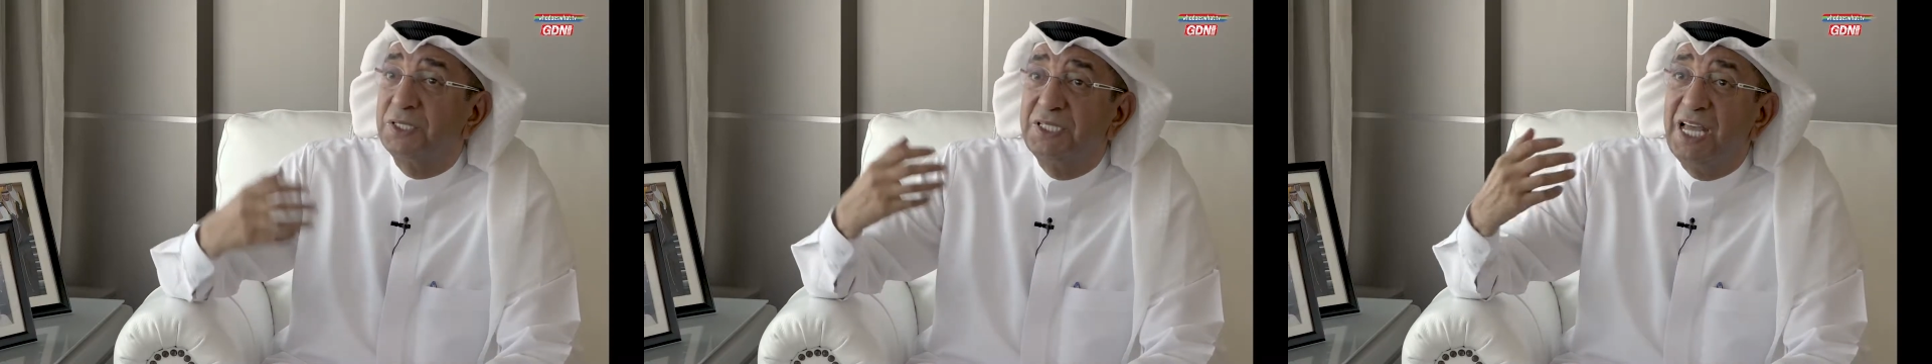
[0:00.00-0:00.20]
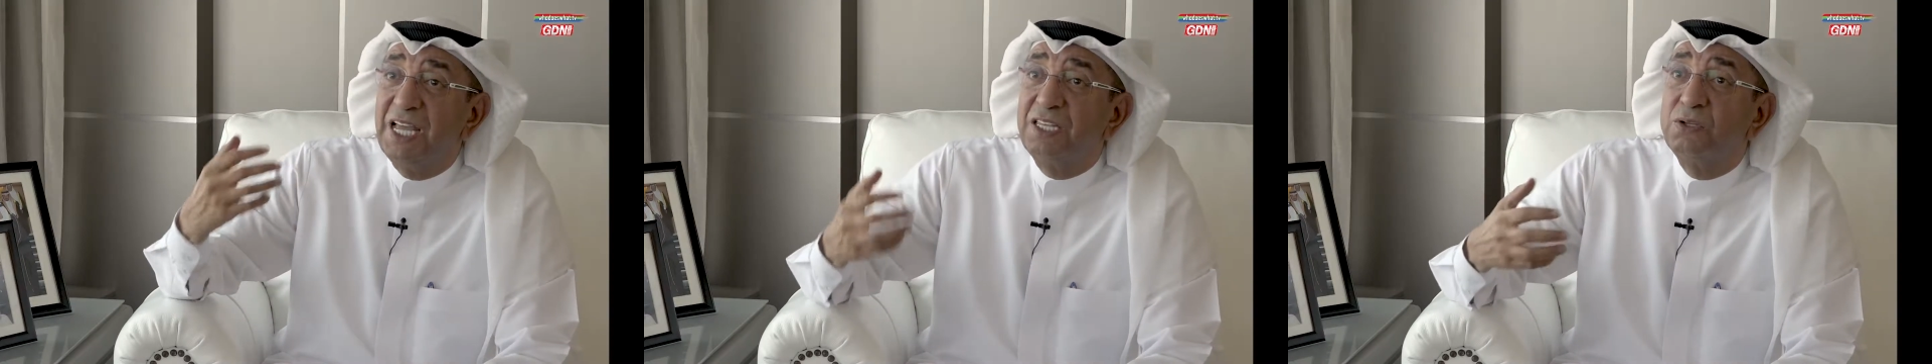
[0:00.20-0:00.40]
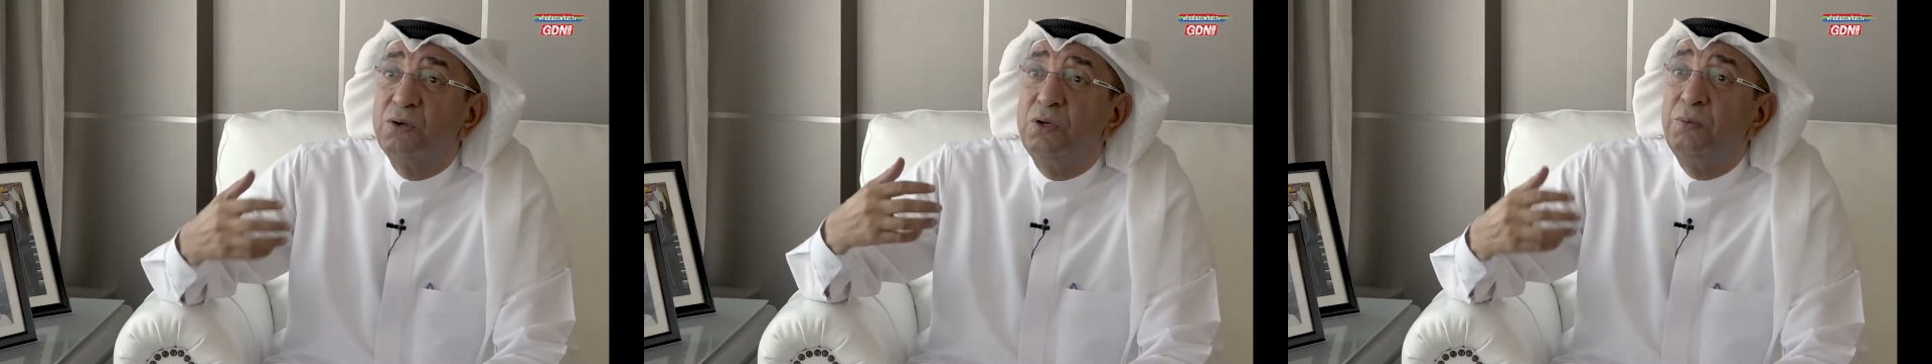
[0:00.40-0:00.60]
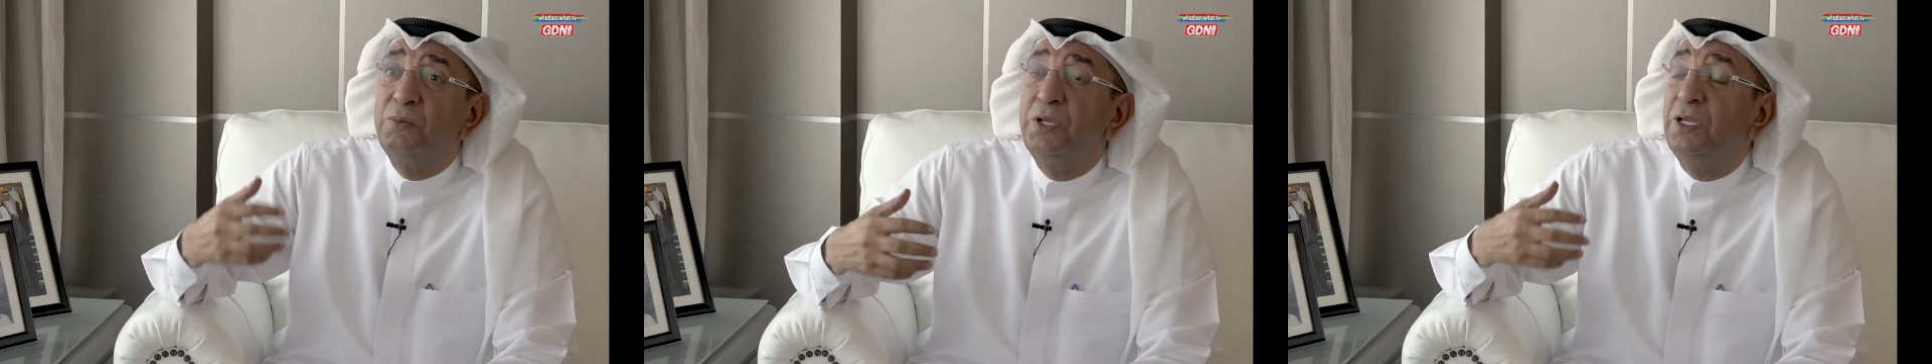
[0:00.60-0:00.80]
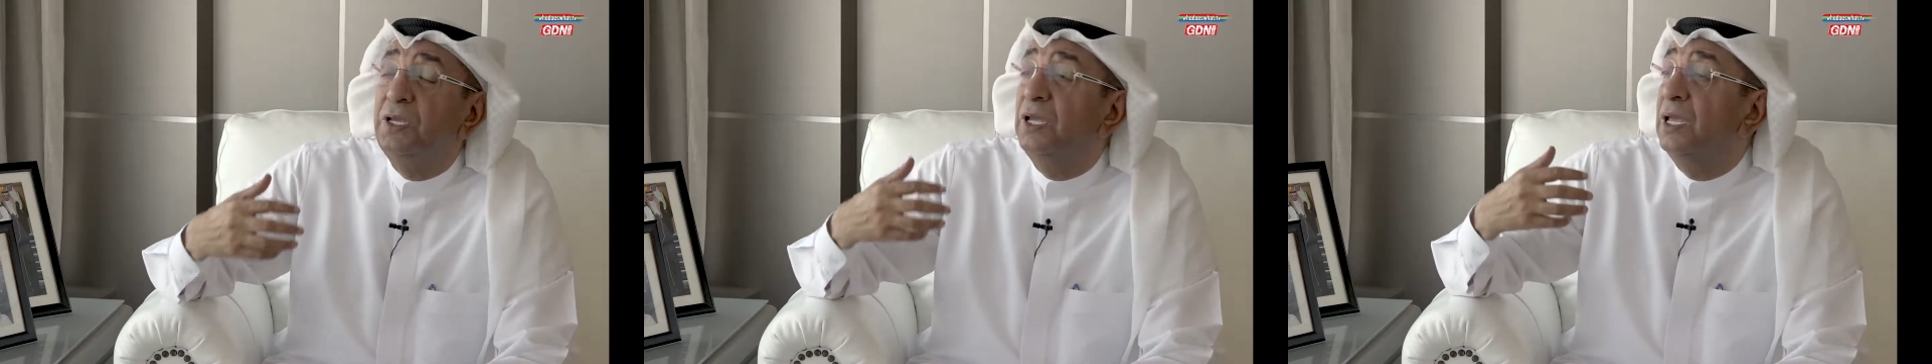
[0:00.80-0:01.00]
That's going to
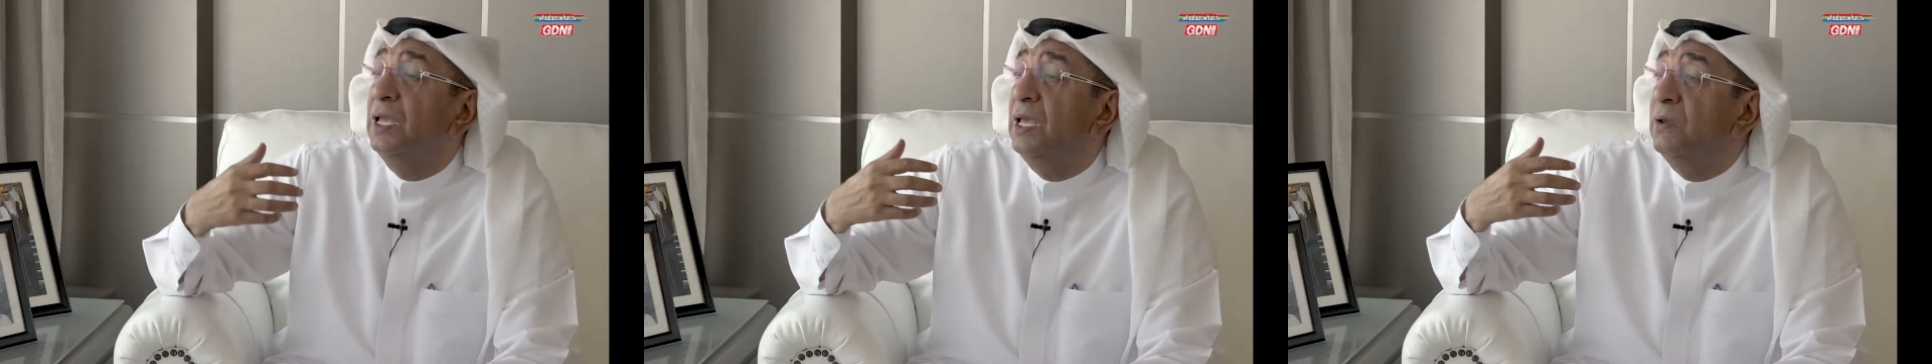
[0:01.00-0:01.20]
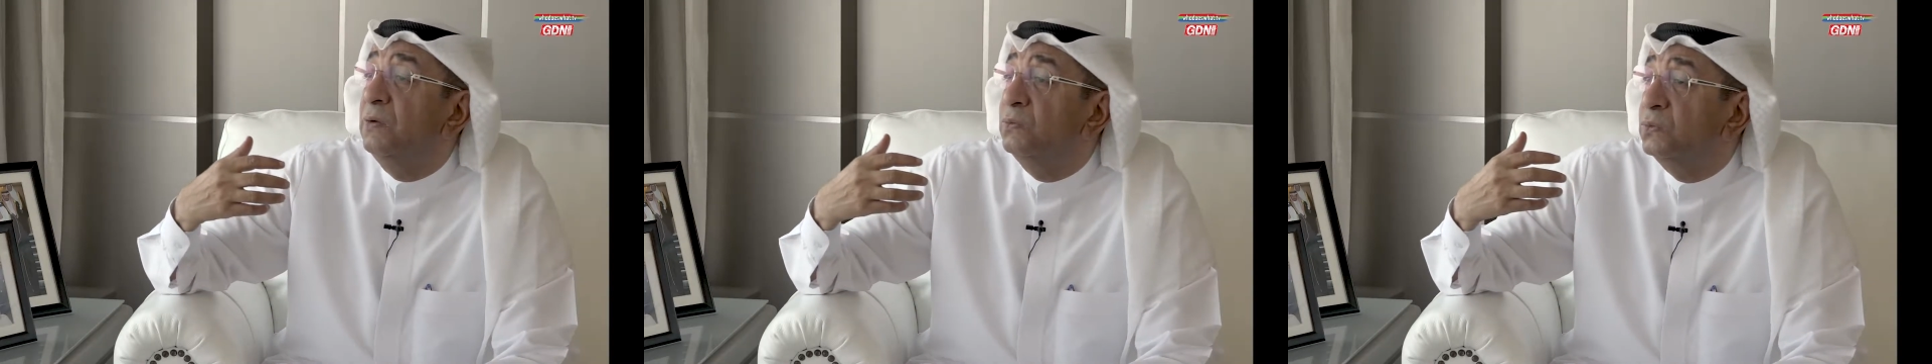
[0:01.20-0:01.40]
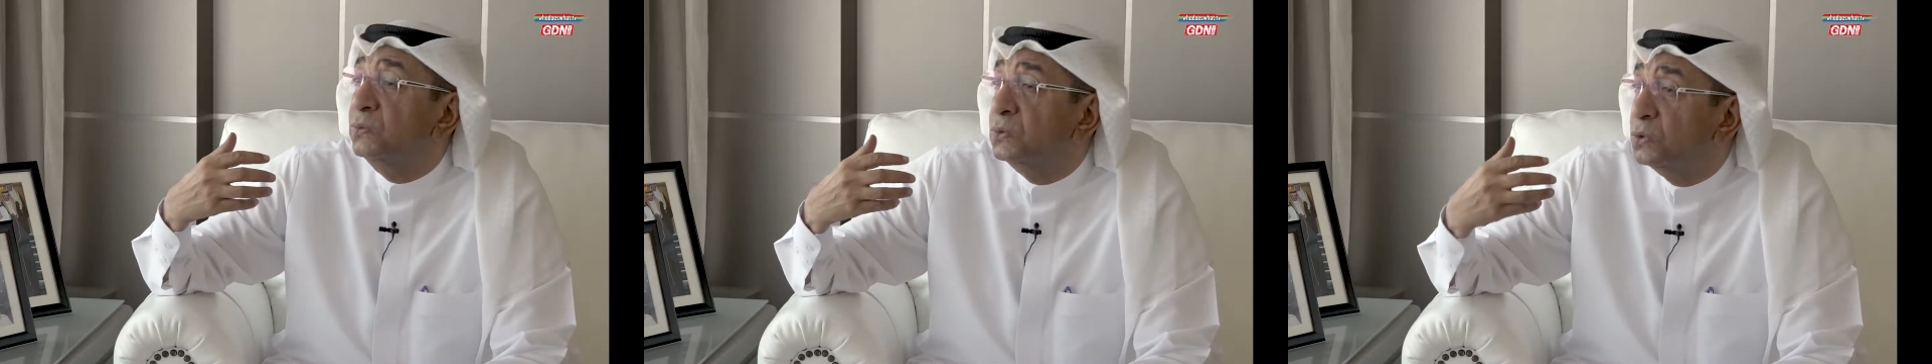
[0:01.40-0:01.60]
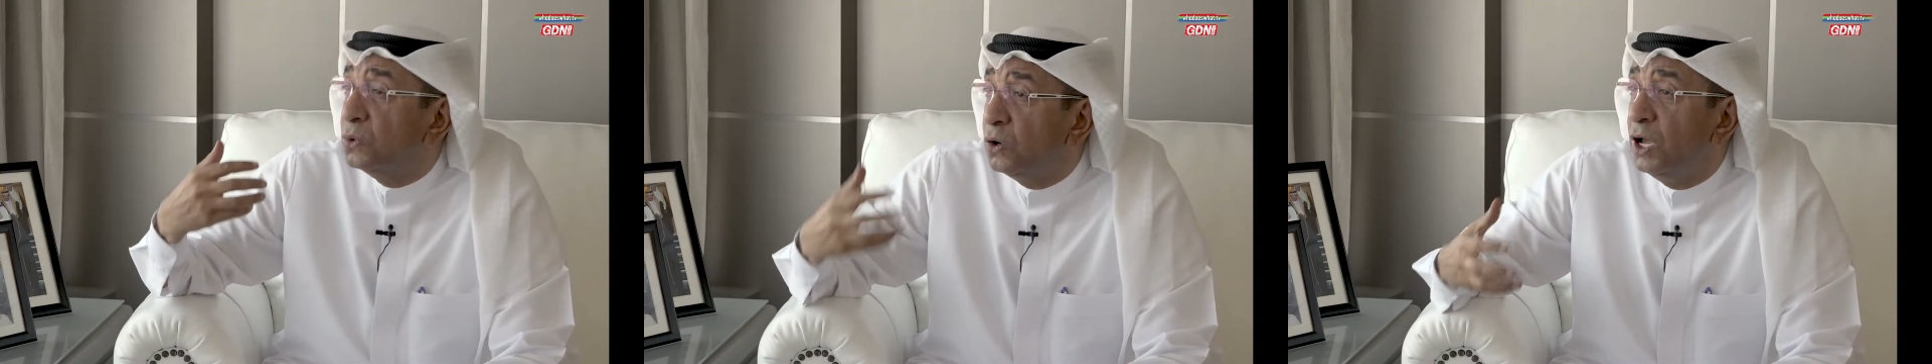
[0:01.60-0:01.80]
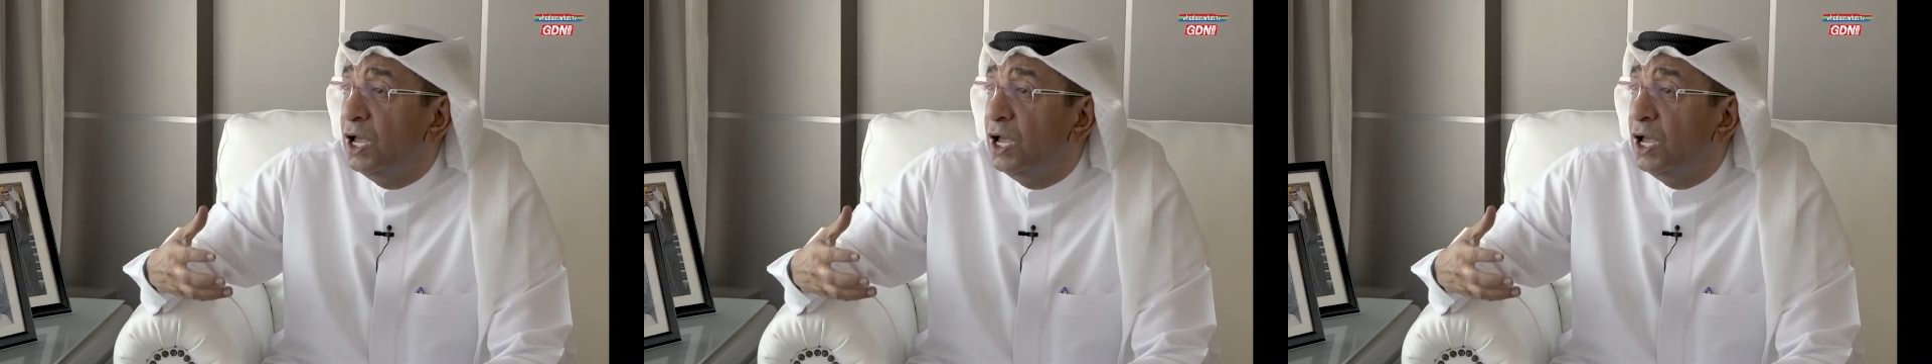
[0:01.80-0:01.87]
be so